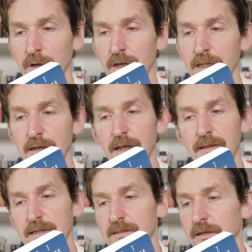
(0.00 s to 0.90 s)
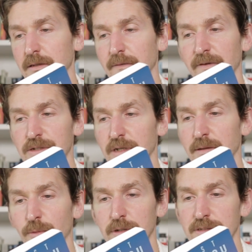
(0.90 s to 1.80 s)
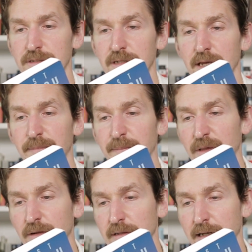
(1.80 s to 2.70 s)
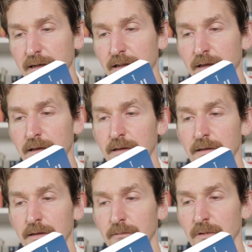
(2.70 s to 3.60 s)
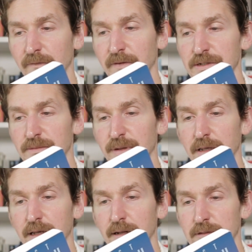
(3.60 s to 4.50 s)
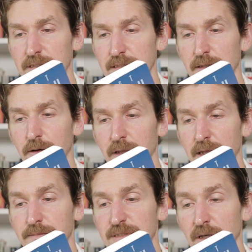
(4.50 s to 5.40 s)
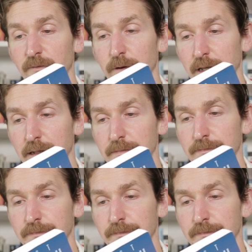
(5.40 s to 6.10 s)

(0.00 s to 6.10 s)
He did not like to look at the fish anymore since he had been mutilated. When the fish had been hit, it was as though he himself were hit.